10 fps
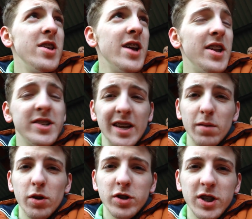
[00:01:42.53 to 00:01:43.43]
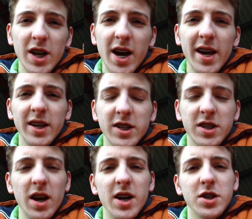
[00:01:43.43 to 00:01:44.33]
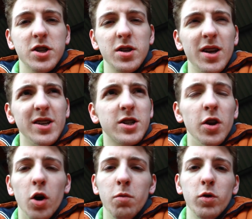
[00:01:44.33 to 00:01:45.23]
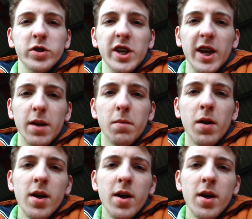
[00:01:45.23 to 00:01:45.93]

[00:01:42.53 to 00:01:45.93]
Yeah, the team news is out. It's a normal team.